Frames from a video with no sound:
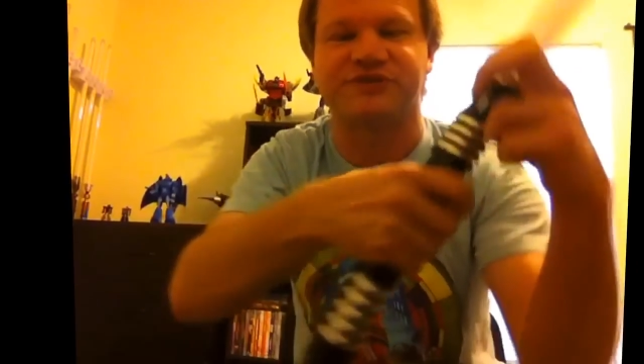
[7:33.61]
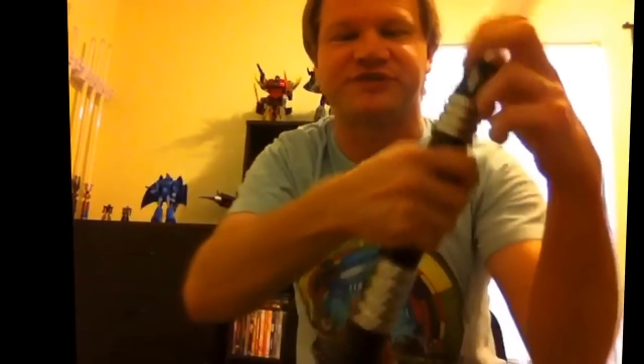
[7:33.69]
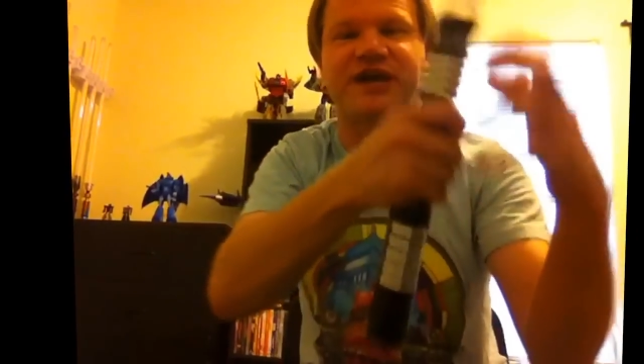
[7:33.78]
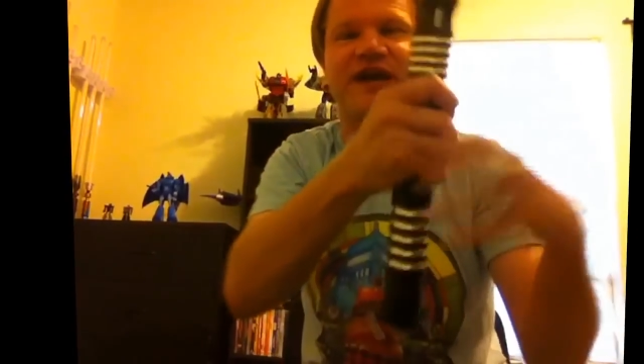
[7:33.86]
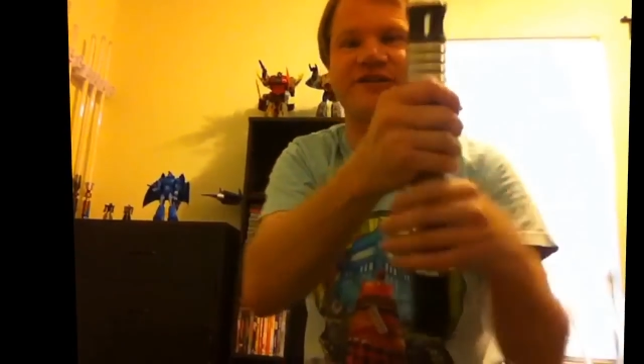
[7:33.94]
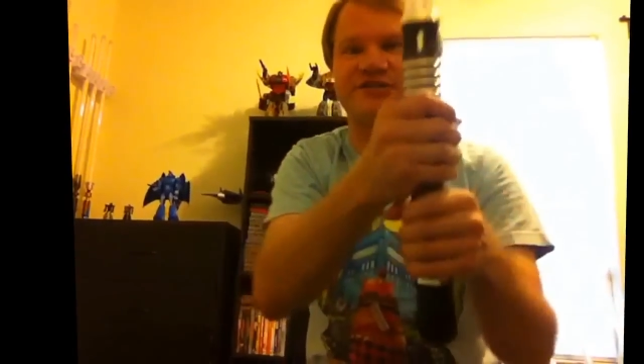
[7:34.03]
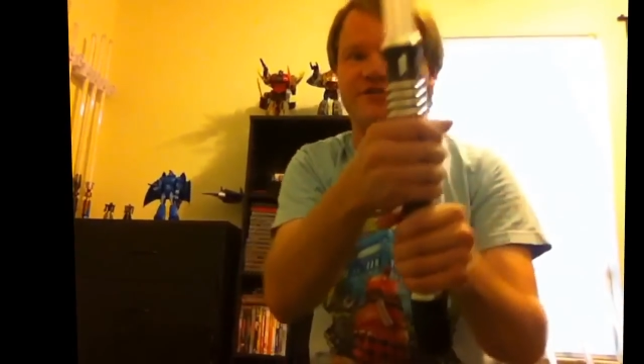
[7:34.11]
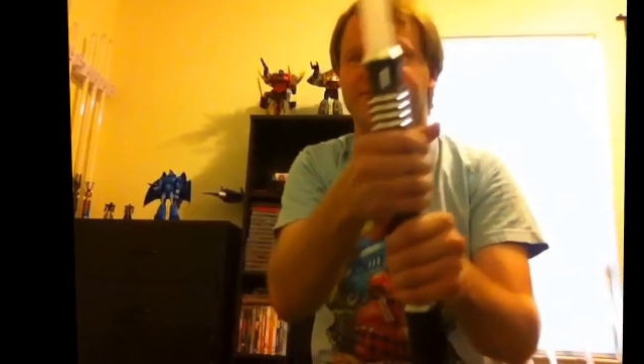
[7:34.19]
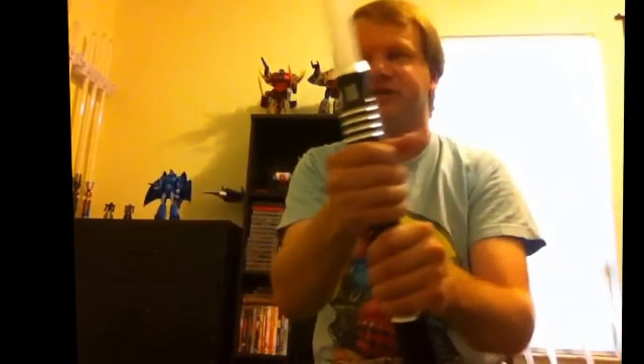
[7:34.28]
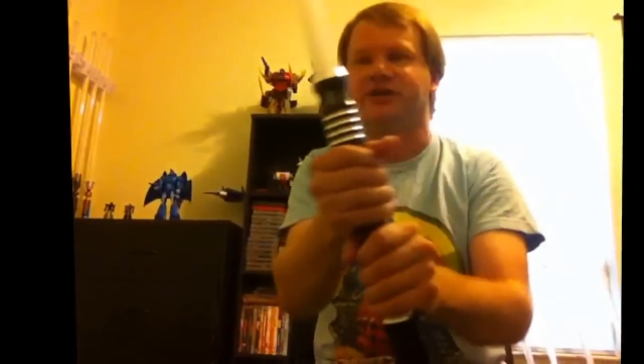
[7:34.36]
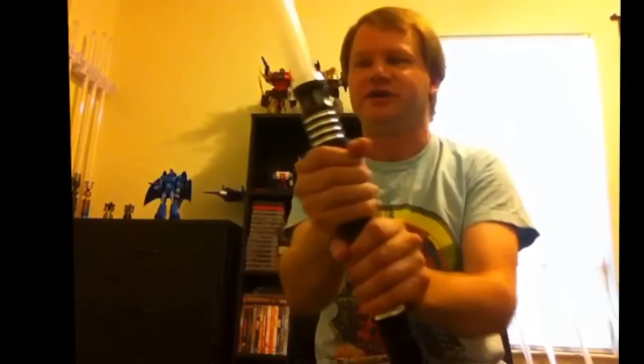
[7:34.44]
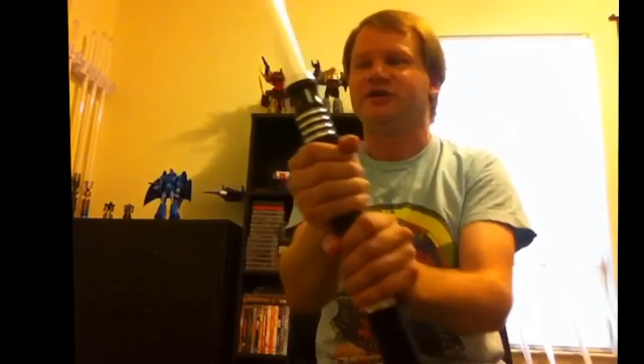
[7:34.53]
It's
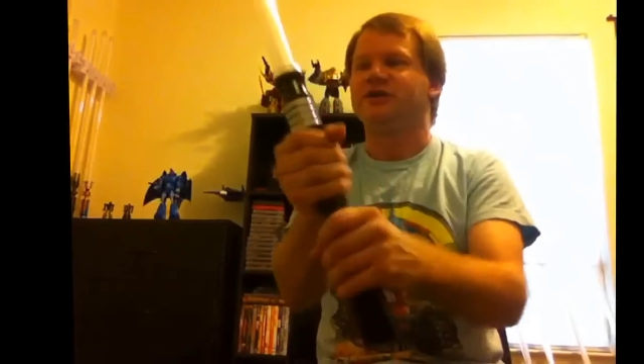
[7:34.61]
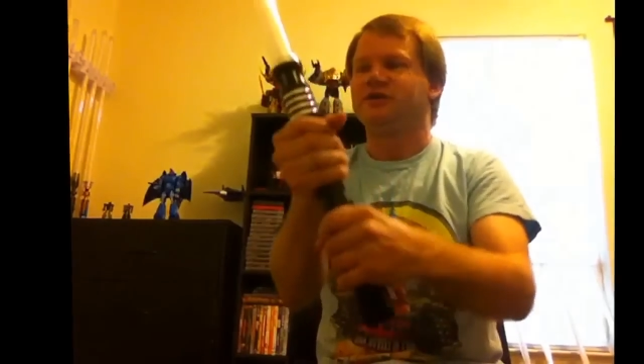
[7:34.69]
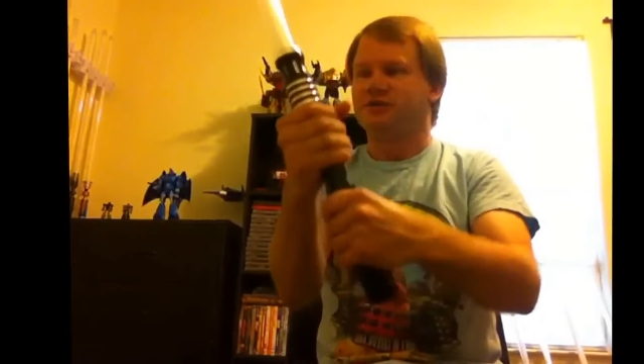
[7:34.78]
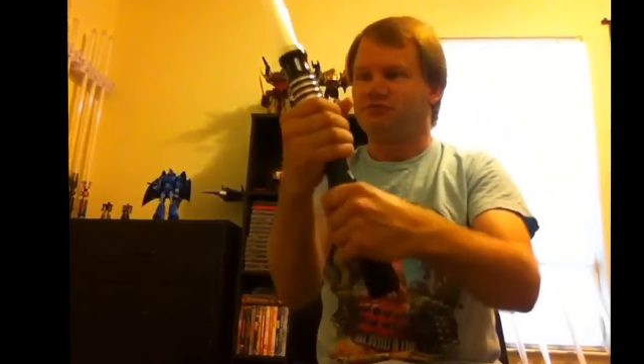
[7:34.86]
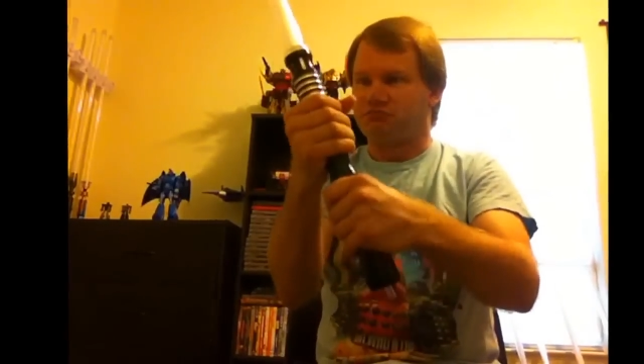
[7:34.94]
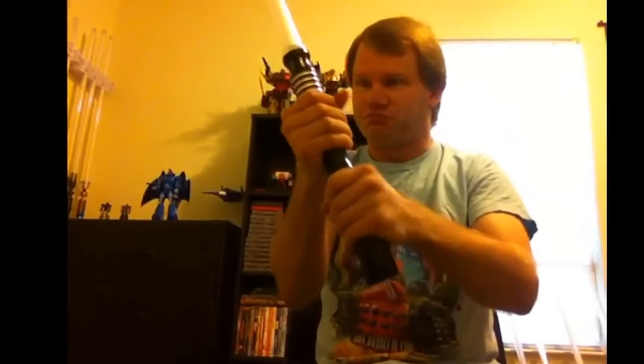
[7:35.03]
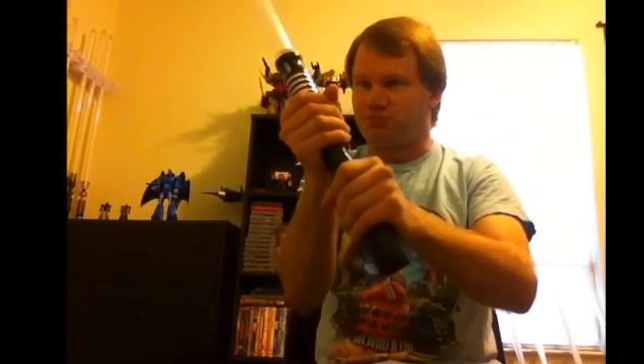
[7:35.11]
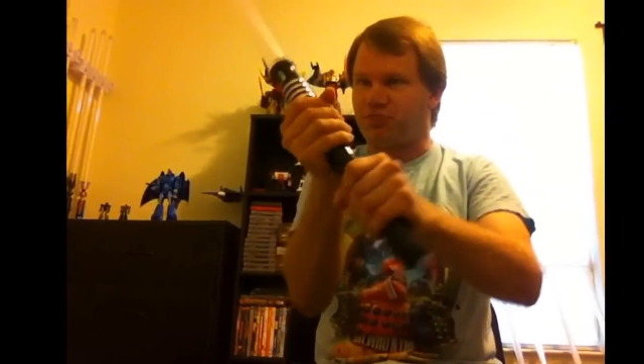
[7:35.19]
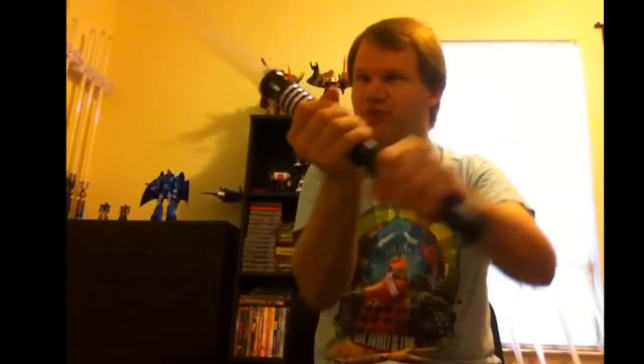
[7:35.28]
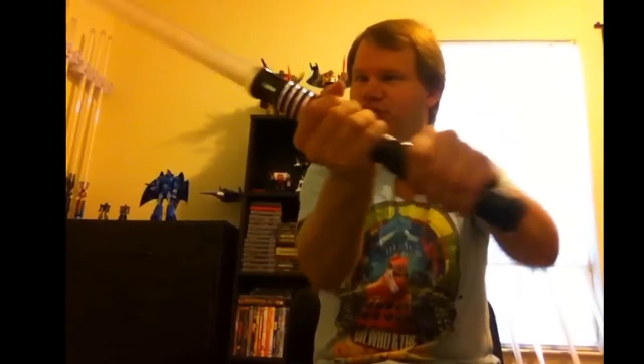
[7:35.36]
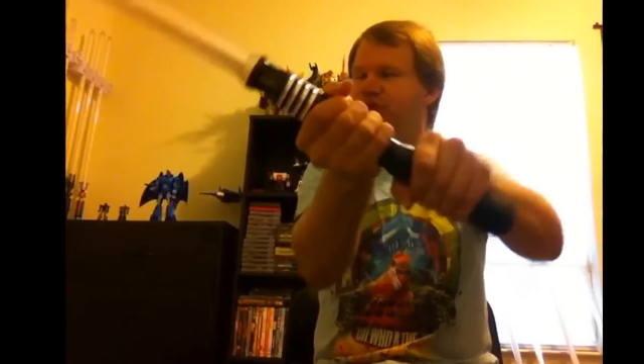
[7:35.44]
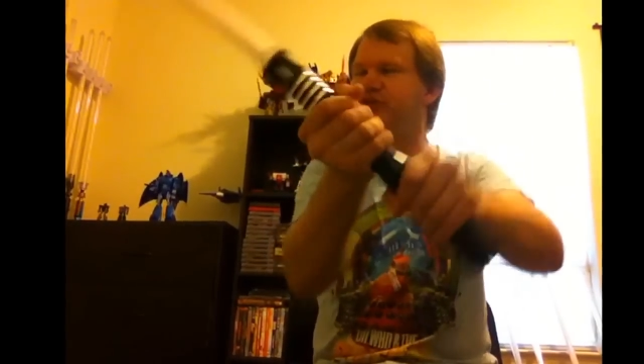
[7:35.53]
actually
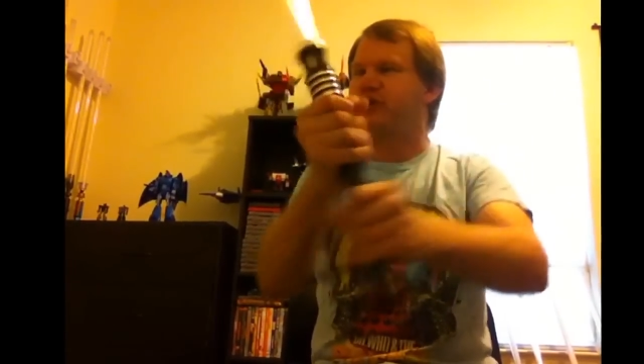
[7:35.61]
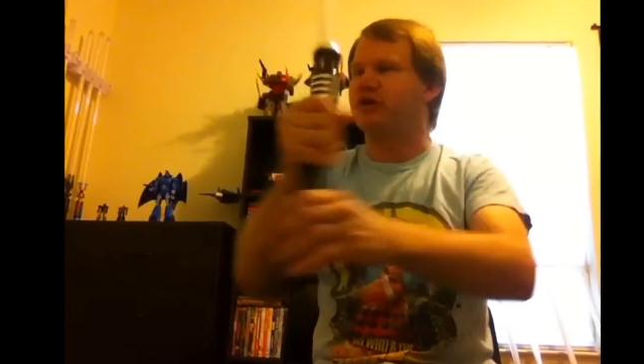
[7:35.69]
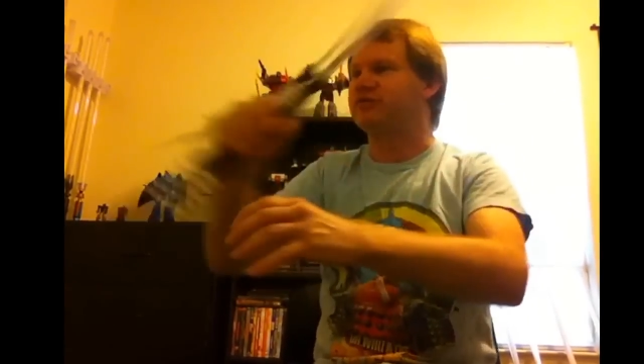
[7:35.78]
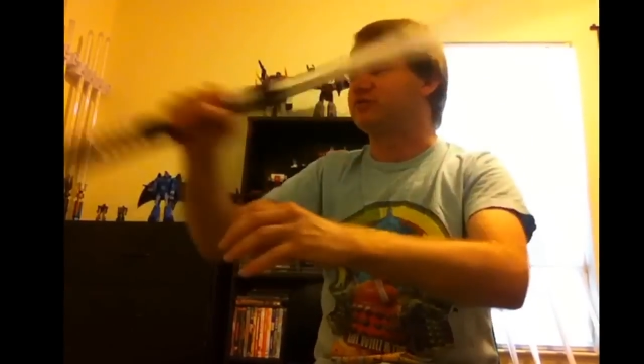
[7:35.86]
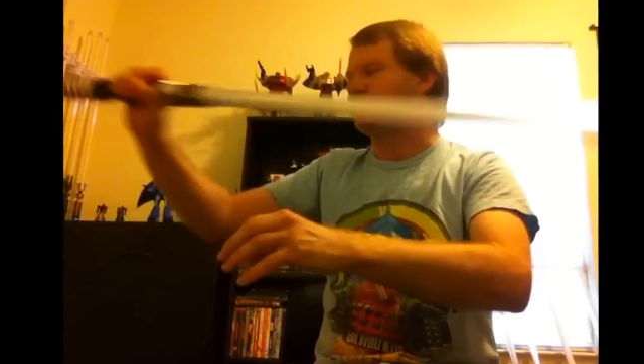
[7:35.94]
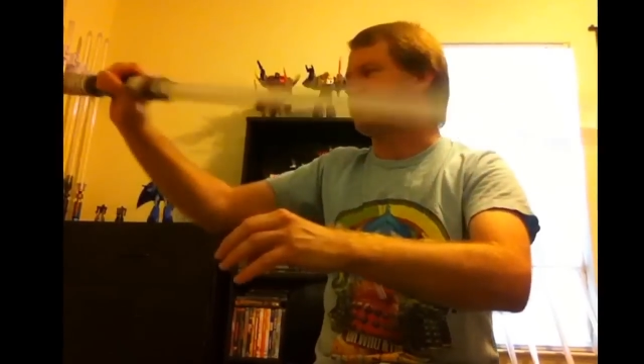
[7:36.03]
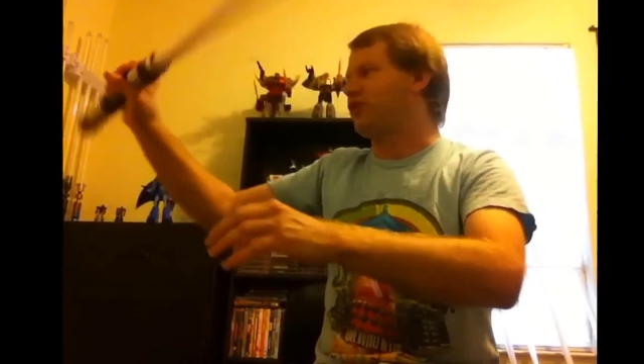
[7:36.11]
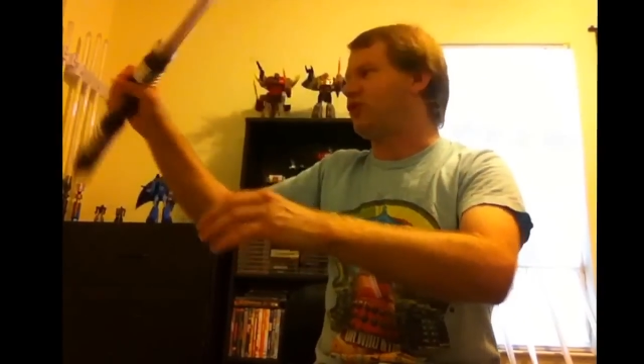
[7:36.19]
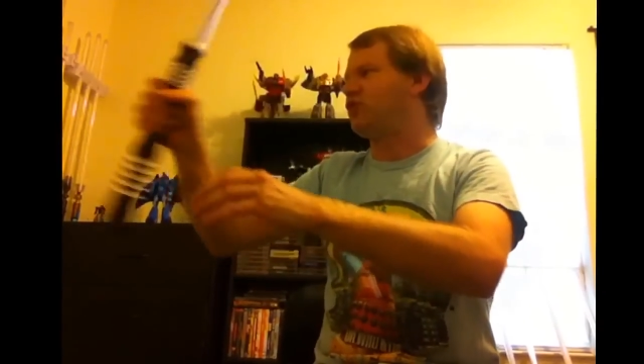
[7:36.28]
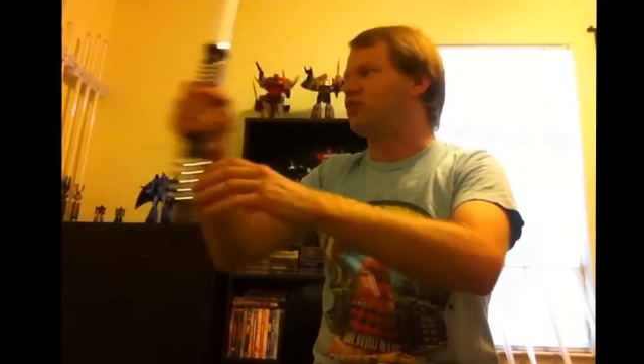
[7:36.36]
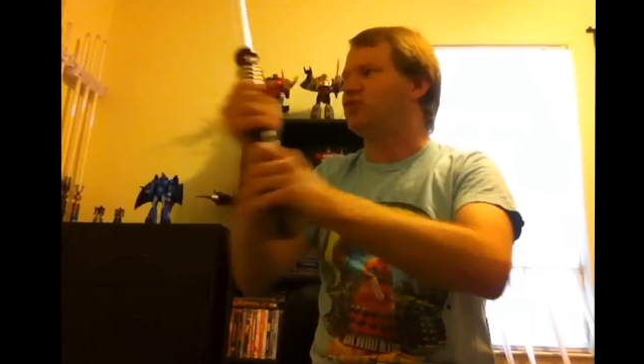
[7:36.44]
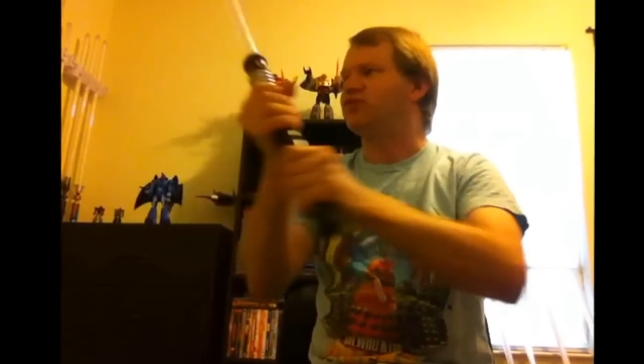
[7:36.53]
pretty comfortable to
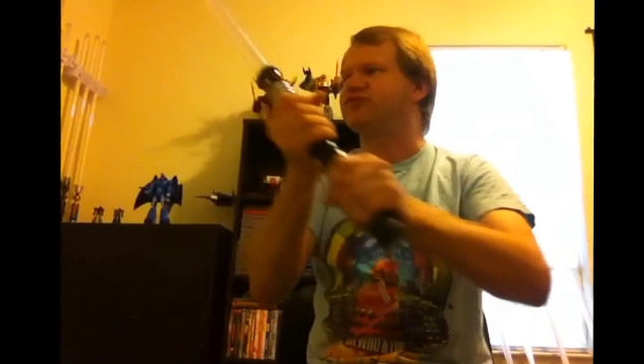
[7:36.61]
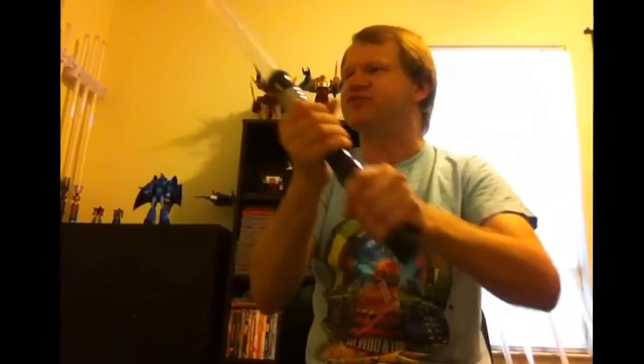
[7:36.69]
hold.